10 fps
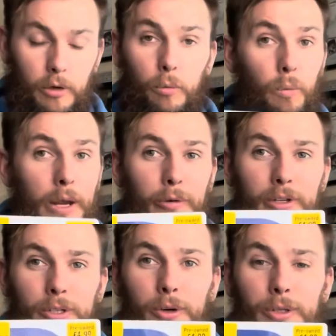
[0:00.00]
Wii
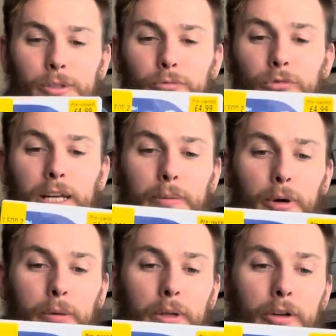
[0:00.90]
Resort's really
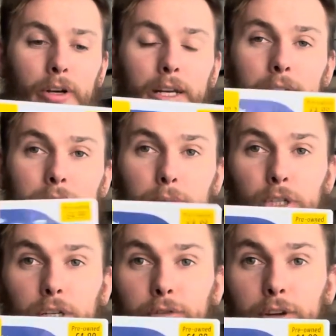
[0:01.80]
popular right now,
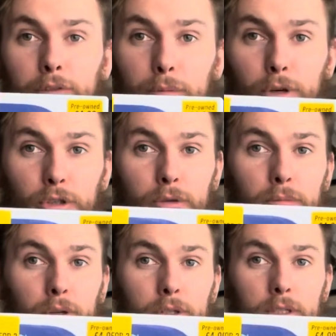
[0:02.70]
especially if you have the Motion
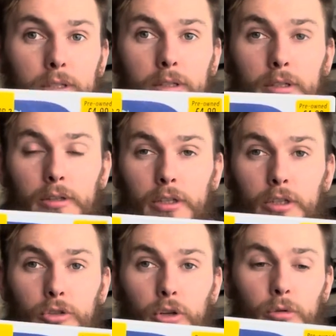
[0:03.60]
Plus
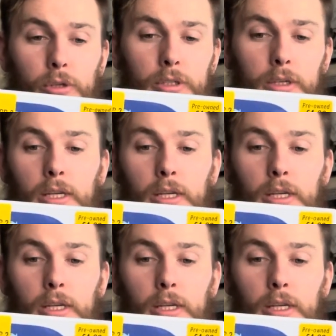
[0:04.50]
controllers.